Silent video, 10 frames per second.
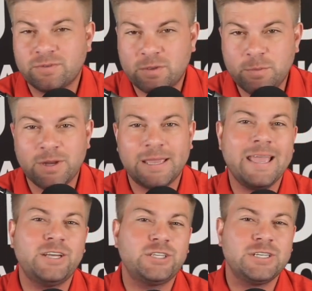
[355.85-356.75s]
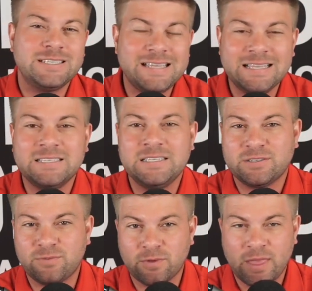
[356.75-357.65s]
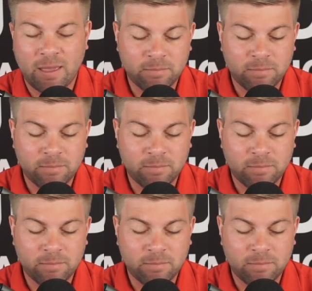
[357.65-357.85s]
of communication is easiest for them.